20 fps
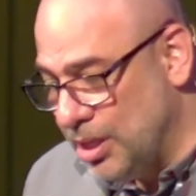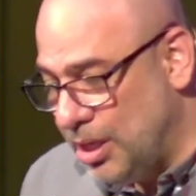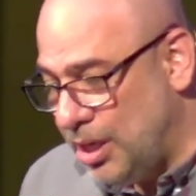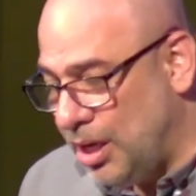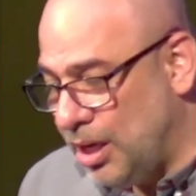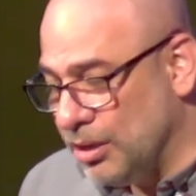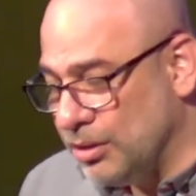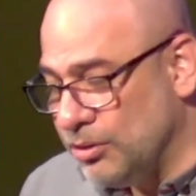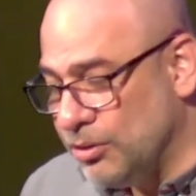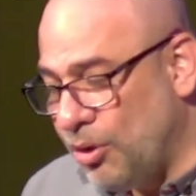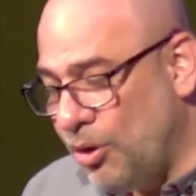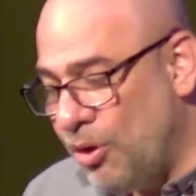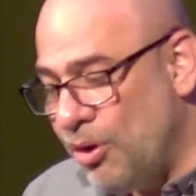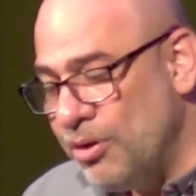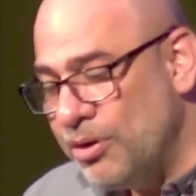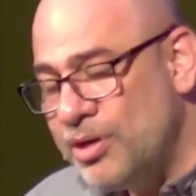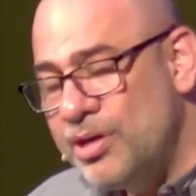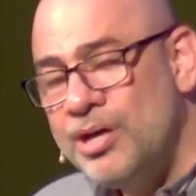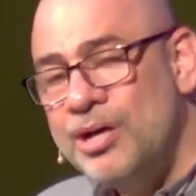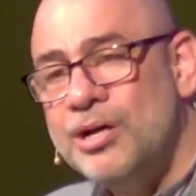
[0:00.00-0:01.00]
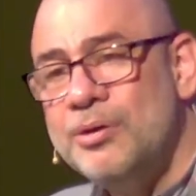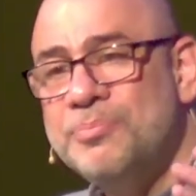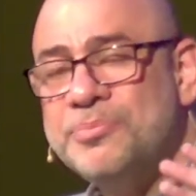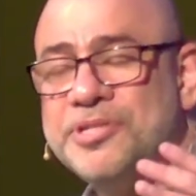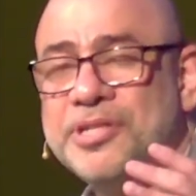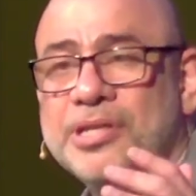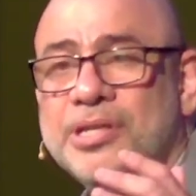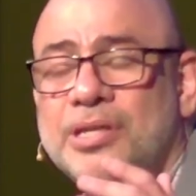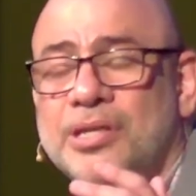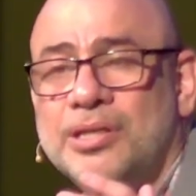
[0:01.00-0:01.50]
Along comes
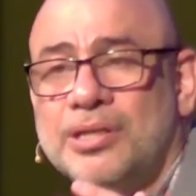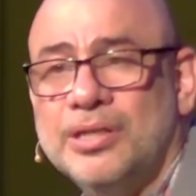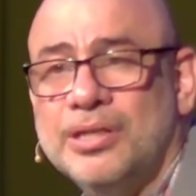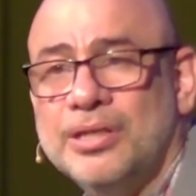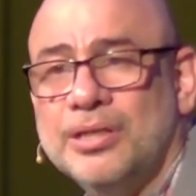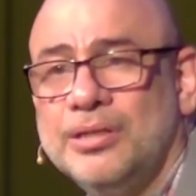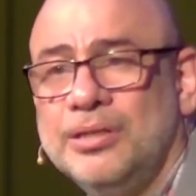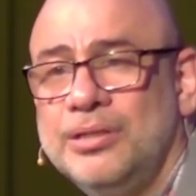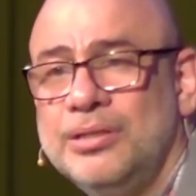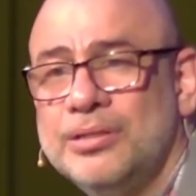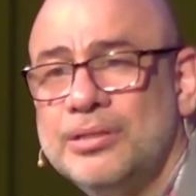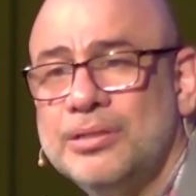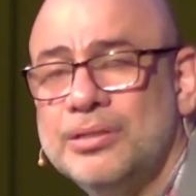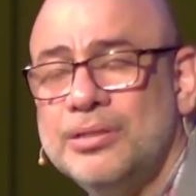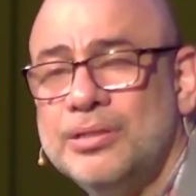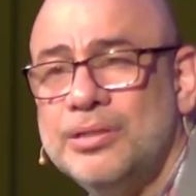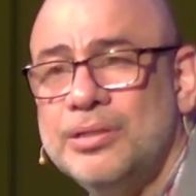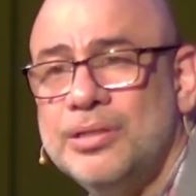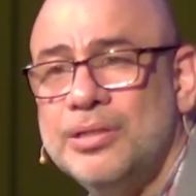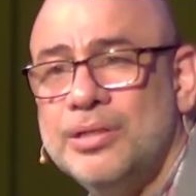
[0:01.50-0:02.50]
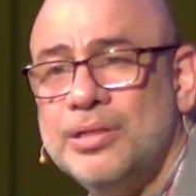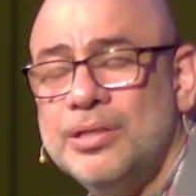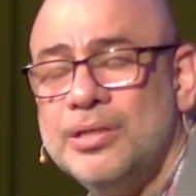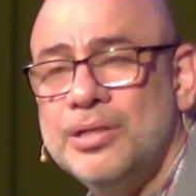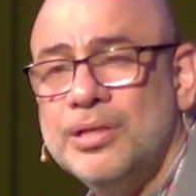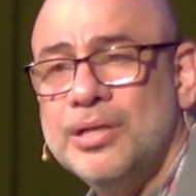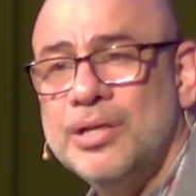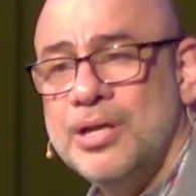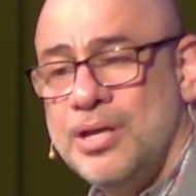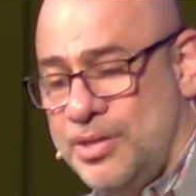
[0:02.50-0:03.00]
a king,
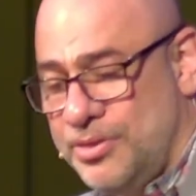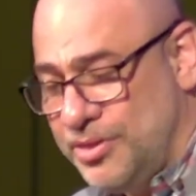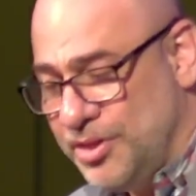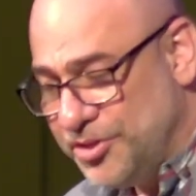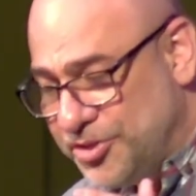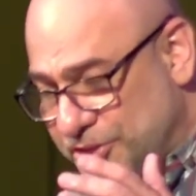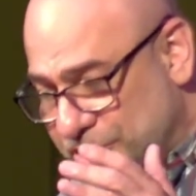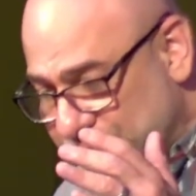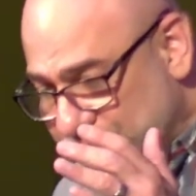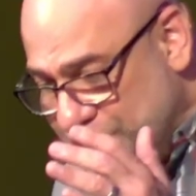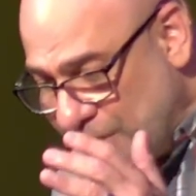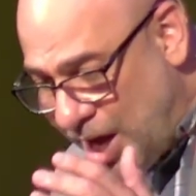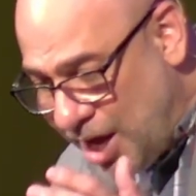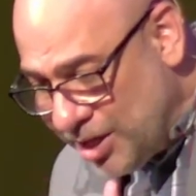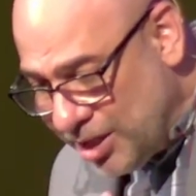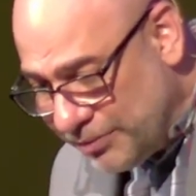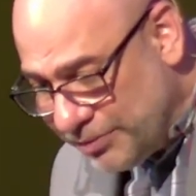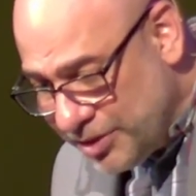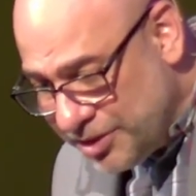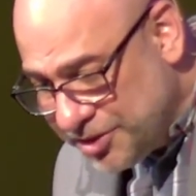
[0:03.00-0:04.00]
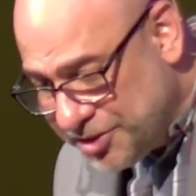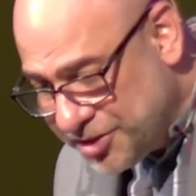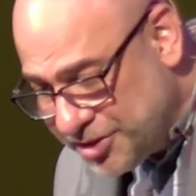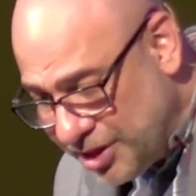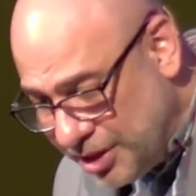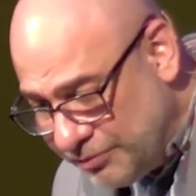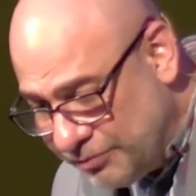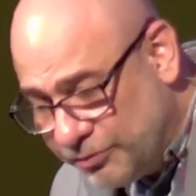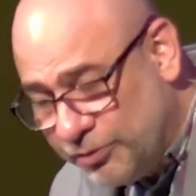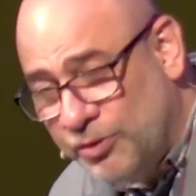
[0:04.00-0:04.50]
the son of a
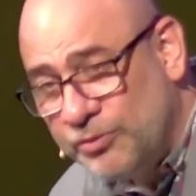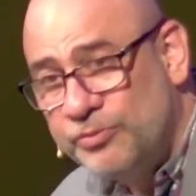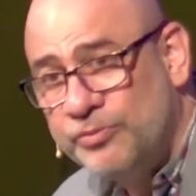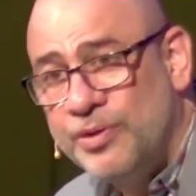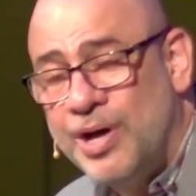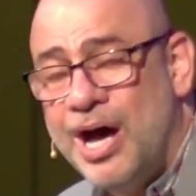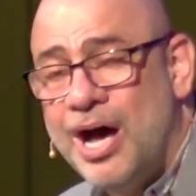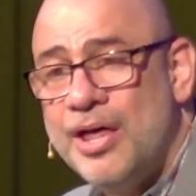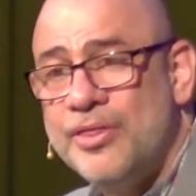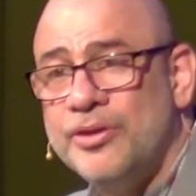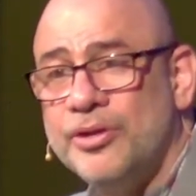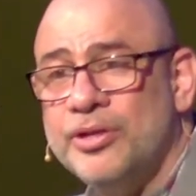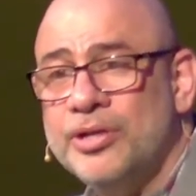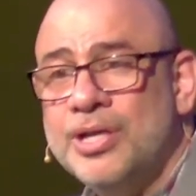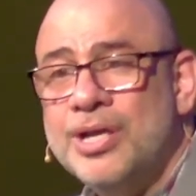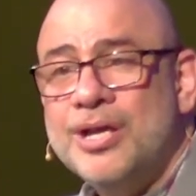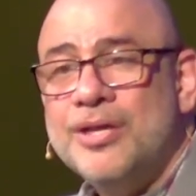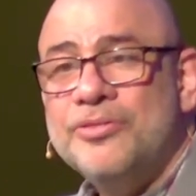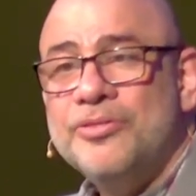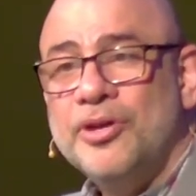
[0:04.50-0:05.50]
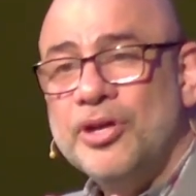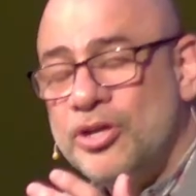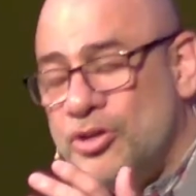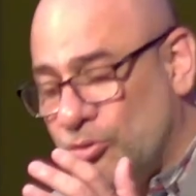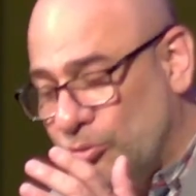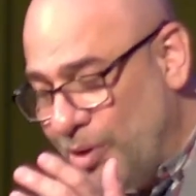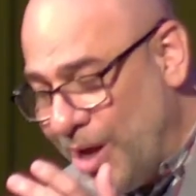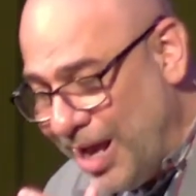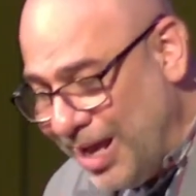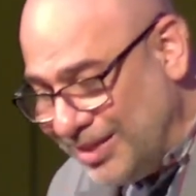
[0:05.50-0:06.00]
sinful father, the
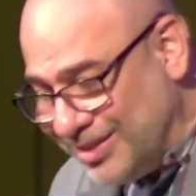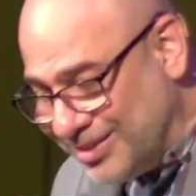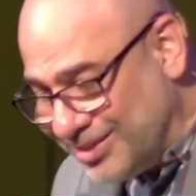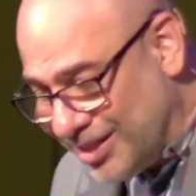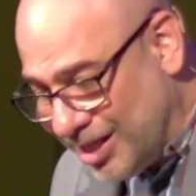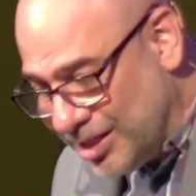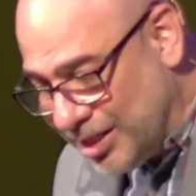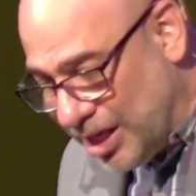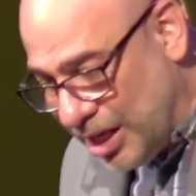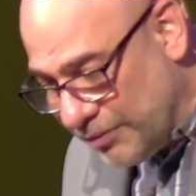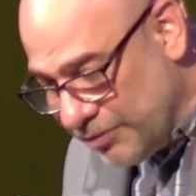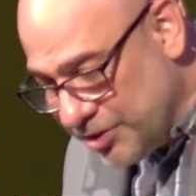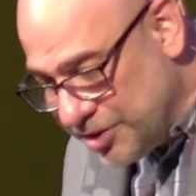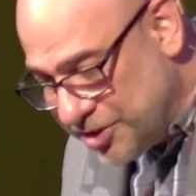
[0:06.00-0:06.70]
grandson of a